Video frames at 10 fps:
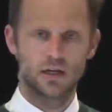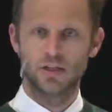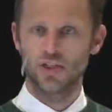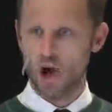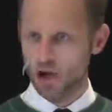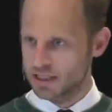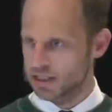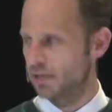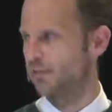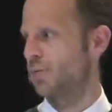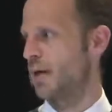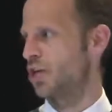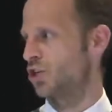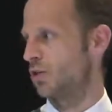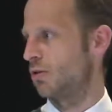targeted
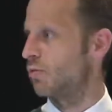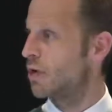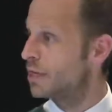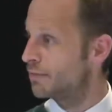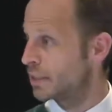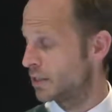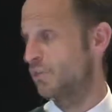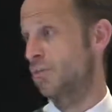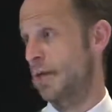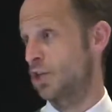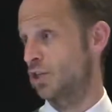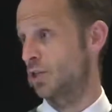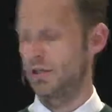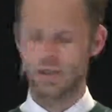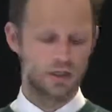information, relevant information,